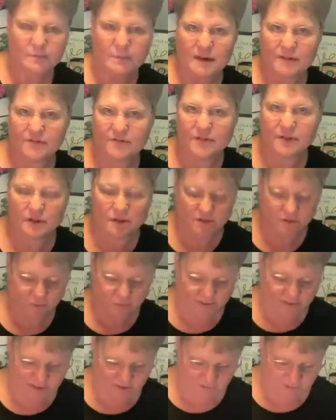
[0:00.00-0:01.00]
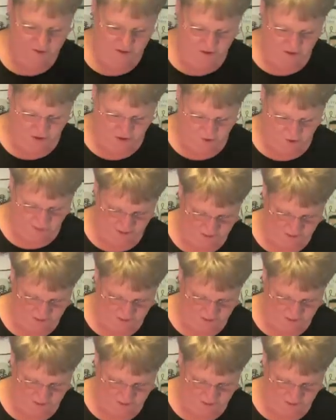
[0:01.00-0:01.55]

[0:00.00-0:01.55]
My fingers will help just do the